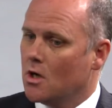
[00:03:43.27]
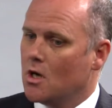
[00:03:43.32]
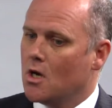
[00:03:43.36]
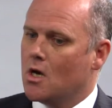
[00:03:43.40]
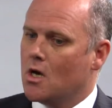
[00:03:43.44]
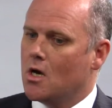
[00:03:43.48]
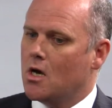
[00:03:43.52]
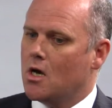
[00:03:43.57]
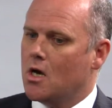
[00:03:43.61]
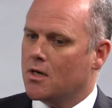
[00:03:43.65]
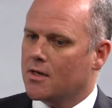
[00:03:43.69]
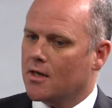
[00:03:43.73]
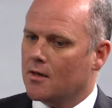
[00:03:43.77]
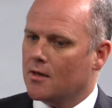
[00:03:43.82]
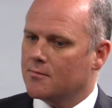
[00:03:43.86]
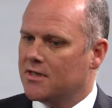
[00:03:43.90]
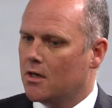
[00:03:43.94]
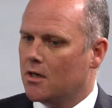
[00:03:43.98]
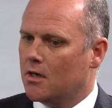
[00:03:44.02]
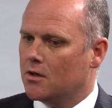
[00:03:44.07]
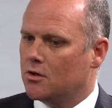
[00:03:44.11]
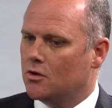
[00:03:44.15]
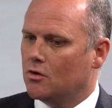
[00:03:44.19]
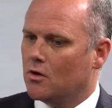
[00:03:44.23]
it comes
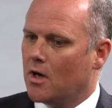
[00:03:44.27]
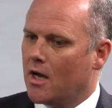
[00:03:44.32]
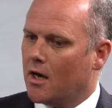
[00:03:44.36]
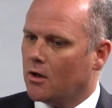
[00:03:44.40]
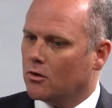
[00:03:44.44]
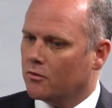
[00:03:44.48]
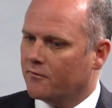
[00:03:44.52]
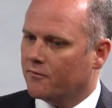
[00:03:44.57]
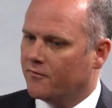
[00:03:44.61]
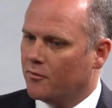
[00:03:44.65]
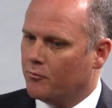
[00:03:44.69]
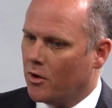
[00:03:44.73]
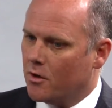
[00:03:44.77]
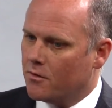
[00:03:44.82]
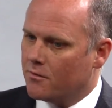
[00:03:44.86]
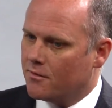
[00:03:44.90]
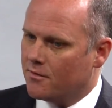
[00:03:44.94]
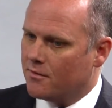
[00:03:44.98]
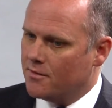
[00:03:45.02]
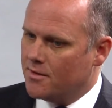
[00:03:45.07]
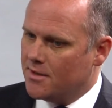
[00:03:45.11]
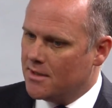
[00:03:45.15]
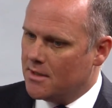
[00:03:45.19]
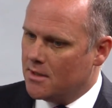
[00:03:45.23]
down to your outlook for both
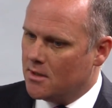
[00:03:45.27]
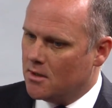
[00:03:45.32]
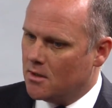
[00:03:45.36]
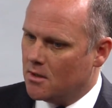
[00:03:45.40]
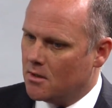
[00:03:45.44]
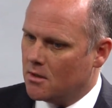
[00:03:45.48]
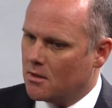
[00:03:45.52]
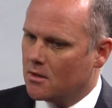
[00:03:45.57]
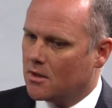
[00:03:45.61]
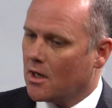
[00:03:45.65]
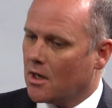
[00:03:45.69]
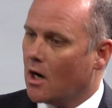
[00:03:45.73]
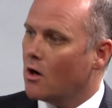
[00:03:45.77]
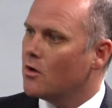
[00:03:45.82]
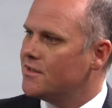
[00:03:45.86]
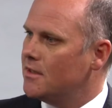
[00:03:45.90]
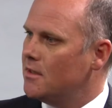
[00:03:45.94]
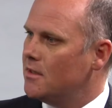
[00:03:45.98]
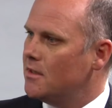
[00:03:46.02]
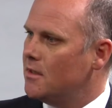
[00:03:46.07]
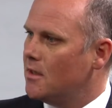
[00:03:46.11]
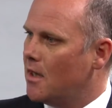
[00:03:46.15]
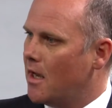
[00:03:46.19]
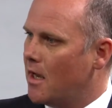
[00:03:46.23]
the
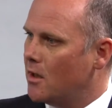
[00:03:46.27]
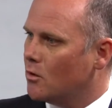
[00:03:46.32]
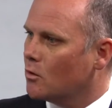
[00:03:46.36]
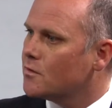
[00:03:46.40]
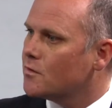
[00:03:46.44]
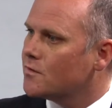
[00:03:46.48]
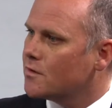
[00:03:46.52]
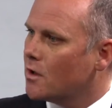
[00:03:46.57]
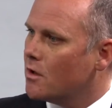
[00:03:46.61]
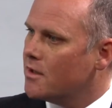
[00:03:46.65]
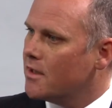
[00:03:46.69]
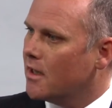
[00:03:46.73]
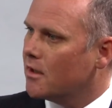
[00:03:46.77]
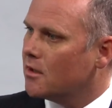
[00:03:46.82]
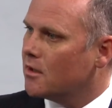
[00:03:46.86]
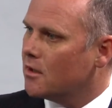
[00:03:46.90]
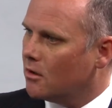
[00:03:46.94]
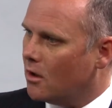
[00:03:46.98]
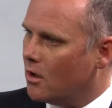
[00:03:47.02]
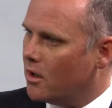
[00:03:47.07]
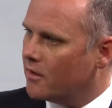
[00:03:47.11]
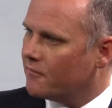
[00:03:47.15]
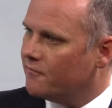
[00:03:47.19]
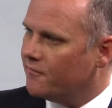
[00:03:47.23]
currency and also the
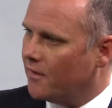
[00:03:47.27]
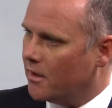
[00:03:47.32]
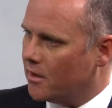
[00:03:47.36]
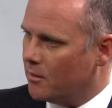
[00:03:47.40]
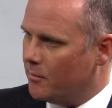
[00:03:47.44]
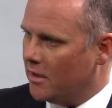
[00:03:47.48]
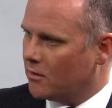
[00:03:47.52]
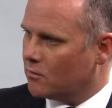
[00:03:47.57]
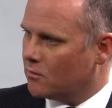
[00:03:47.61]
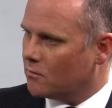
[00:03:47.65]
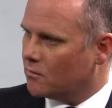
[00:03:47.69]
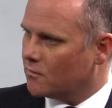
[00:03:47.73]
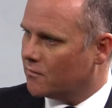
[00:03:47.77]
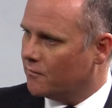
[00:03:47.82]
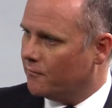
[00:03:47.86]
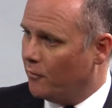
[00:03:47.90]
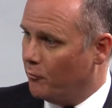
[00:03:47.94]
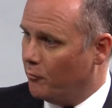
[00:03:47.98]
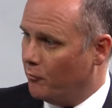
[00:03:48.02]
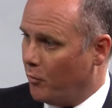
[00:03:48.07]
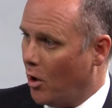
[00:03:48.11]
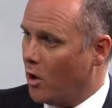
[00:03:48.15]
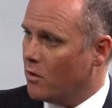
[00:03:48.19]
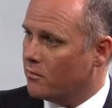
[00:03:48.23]
underlying fundamentals
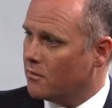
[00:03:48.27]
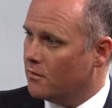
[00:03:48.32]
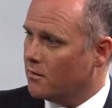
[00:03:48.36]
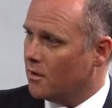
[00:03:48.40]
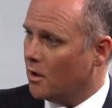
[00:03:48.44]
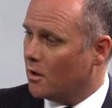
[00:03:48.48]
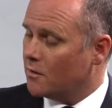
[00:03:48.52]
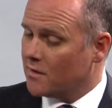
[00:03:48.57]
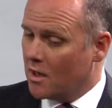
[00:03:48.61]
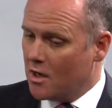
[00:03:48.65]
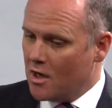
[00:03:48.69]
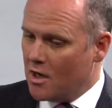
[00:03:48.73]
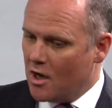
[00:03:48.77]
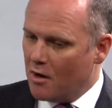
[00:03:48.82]
for both of those.